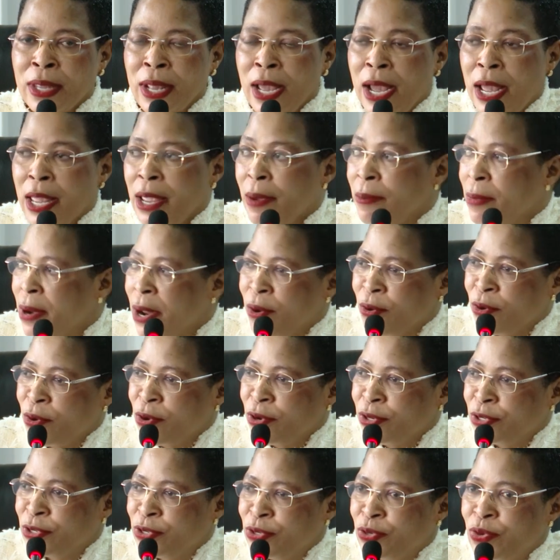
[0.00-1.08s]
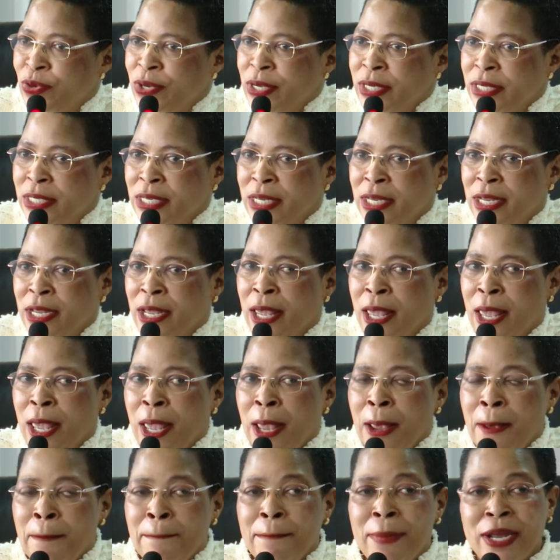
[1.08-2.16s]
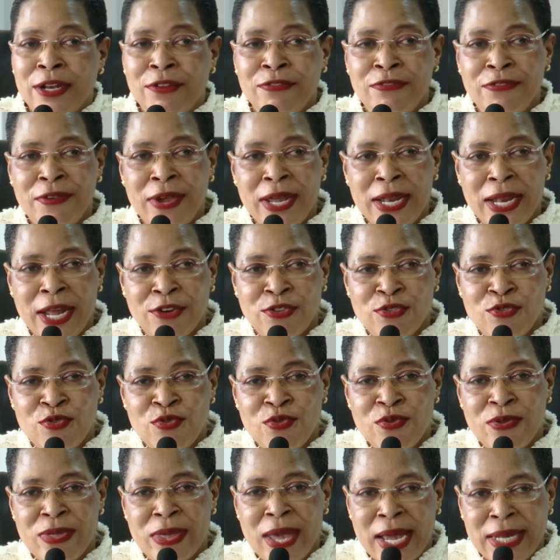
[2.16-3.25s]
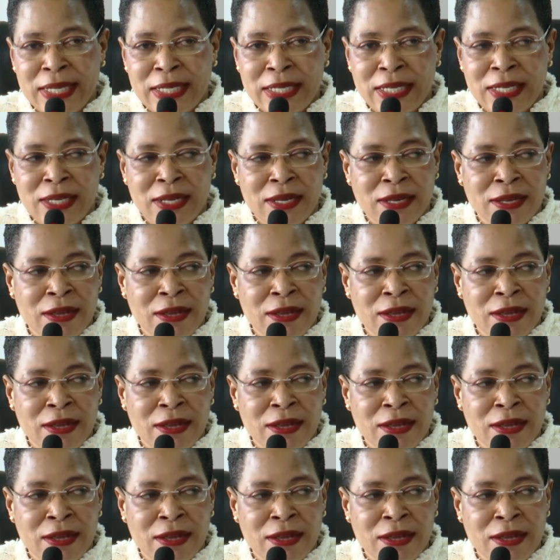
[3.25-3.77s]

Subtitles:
I am now going to do it. But failure to do that,